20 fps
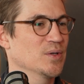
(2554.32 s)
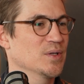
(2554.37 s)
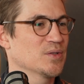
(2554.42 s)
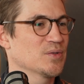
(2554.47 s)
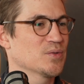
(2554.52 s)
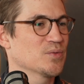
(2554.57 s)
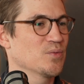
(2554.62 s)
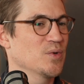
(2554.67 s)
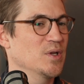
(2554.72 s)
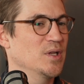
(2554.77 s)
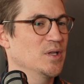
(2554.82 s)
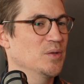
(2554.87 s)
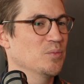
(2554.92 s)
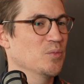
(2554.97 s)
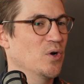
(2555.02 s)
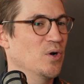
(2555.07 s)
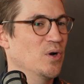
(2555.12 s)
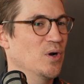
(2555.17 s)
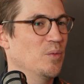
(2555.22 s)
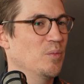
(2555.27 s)
it's really
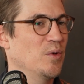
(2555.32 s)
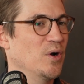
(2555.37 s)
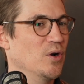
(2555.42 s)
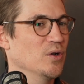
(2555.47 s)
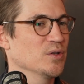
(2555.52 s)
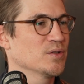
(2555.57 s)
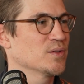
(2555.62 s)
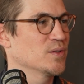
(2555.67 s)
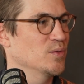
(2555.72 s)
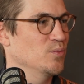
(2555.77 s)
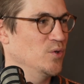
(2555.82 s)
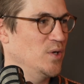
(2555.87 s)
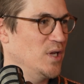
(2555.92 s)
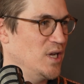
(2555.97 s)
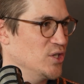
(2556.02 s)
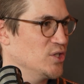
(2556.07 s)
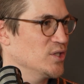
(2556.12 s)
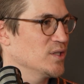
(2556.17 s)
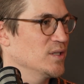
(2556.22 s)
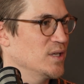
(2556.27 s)
more about
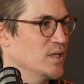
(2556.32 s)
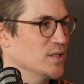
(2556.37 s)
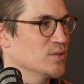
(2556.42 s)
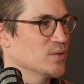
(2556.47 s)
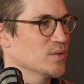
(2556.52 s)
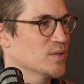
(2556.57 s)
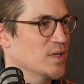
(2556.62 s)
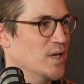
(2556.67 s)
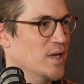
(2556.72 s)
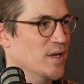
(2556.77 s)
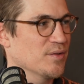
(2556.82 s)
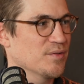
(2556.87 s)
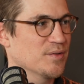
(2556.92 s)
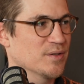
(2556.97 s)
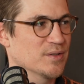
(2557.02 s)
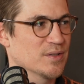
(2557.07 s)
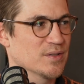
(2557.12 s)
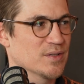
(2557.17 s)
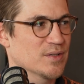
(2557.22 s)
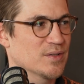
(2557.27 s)
simulation, as you say. I
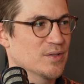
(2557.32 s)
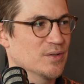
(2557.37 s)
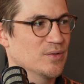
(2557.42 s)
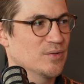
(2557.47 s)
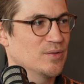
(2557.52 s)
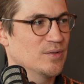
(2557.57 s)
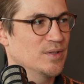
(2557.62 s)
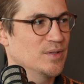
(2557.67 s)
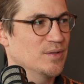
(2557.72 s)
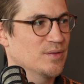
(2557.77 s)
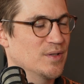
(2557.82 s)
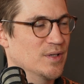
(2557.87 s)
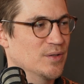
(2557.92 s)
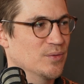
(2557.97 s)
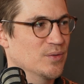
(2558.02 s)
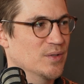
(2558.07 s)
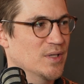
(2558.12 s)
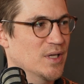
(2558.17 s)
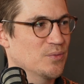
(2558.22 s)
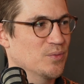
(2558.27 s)
think this is the only
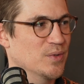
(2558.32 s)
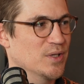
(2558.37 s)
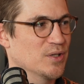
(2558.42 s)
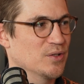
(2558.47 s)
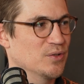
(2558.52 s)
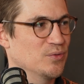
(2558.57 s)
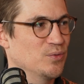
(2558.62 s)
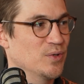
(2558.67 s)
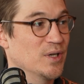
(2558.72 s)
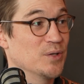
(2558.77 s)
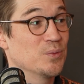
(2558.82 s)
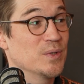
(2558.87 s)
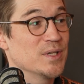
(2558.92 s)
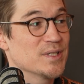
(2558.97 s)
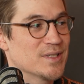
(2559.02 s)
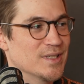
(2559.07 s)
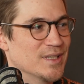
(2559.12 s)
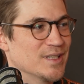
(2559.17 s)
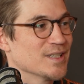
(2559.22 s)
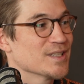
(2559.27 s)
thing that we can do, and we
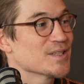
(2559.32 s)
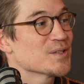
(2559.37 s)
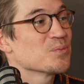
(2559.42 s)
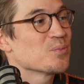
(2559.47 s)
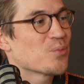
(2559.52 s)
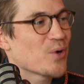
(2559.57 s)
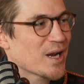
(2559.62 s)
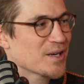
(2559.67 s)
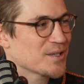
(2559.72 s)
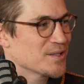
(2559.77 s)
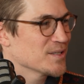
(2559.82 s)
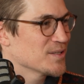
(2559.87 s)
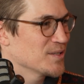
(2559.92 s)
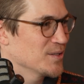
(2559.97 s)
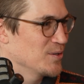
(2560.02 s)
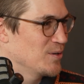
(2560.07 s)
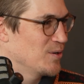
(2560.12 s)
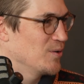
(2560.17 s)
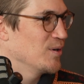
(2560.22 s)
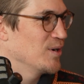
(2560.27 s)
see this in practice
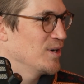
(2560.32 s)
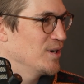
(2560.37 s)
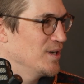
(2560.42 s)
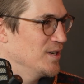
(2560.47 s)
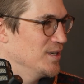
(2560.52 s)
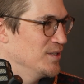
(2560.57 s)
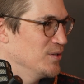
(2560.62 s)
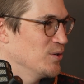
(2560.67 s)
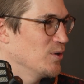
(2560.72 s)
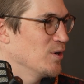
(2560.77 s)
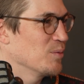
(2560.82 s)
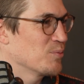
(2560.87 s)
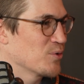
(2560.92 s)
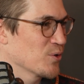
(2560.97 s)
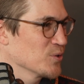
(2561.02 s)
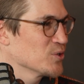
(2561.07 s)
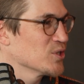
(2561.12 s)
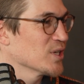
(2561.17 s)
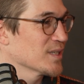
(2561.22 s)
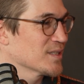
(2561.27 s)
in our
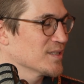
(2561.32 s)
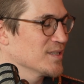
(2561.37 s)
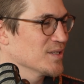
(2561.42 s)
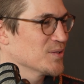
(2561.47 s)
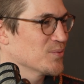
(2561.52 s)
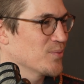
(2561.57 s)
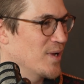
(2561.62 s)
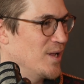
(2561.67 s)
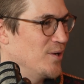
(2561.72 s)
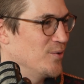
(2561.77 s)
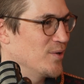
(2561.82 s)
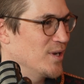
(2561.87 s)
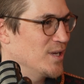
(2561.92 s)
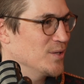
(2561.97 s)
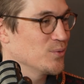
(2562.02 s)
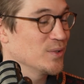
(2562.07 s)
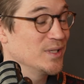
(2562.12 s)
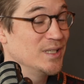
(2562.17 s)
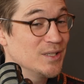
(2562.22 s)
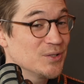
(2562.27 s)
projects as well,
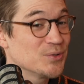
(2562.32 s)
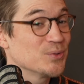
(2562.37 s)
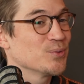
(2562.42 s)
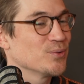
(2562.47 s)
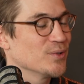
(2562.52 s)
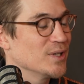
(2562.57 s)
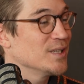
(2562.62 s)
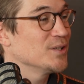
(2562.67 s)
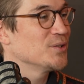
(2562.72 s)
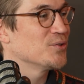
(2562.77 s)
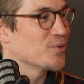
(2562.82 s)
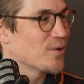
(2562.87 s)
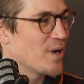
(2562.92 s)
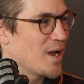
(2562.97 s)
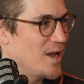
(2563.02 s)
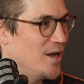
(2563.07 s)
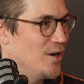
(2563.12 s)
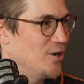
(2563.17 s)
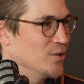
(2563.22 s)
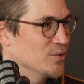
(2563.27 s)
right? We need to really
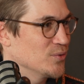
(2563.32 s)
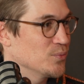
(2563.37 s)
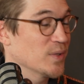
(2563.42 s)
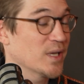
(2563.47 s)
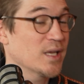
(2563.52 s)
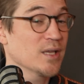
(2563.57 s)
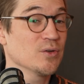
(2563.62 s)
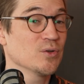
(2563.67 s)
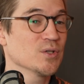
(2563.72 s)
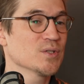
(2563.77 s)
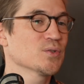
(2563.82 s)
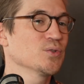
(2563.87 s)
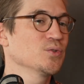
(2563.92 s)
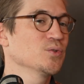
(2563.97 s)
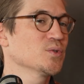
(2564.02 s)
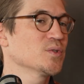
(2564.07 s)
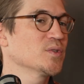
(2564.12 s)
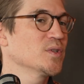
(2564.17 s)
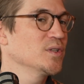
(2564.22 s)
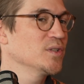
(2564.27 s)
try out. We can also
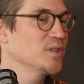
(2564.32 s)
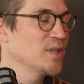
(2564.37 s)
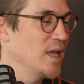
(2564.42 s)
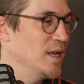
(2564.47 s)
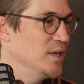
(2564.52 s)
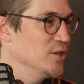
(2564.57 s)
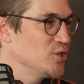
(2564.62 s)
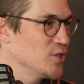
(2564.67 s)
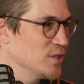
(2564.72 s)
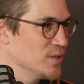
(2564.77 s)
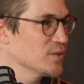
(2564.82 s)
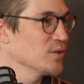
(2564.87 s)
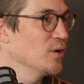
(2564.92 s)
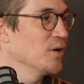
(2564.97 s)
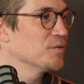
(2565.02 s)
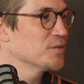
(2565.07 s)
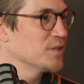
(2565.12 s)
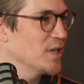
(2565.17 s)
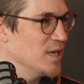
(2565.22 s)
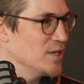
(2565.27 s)
use the intelligence
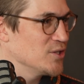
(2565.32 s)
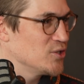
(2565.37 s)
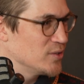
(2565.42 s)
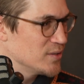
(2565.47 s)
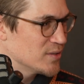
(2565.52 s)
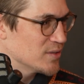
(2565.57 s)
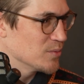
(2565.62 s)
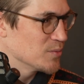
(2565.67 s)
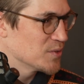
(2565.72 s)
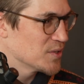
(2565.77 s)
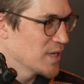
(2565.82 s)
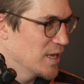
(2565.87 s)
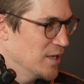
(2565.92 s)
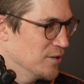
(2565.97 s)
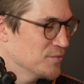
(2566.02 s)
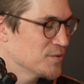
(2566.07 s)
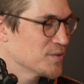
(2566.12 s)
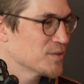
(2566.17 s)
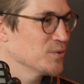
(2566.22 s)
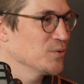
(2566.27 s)
of the agents
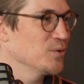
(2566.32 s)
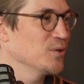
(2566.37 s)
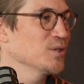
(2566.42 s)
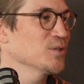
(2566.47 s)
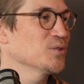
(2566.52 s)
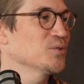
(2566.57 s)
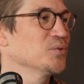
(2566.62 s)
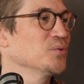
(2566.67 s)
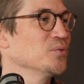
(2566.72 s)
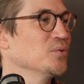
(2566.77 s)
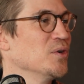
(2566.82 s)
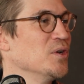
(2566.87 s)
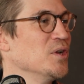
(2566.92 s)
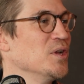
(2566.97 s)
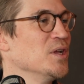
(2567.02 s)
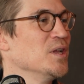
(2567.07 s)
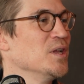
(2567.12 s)
themselves in order to